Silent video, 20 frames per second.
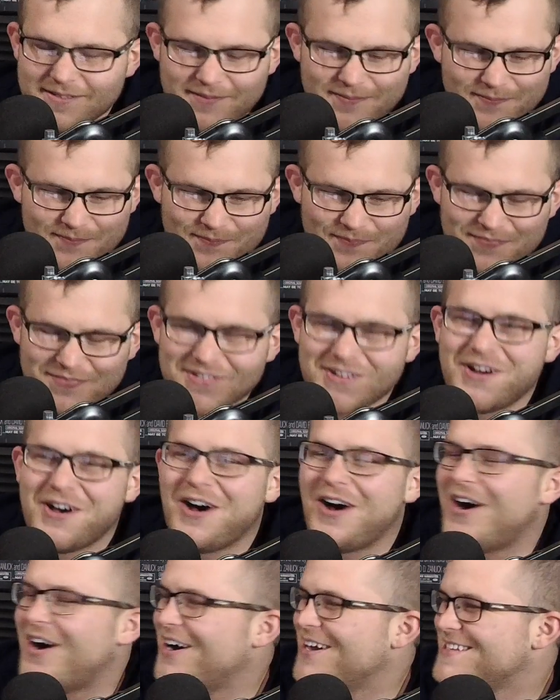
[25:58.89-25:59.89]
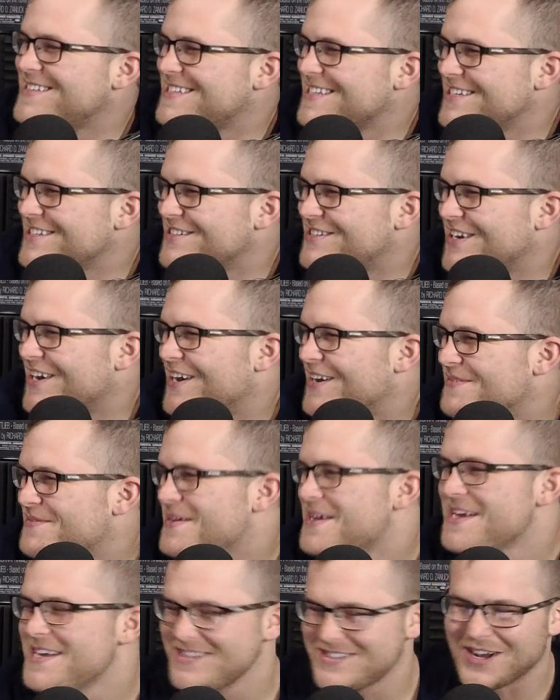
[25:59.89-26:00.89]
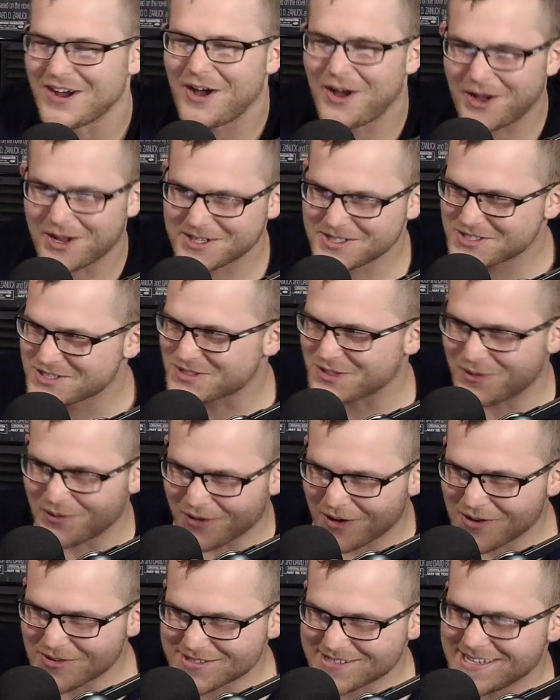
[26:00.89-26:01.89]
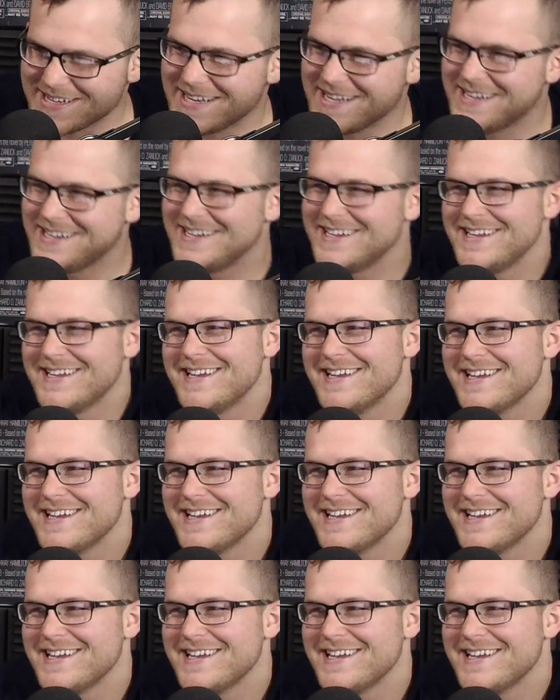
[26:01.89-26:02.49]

Hans. Hans and Shaw. He's not his to Solo's in yeah.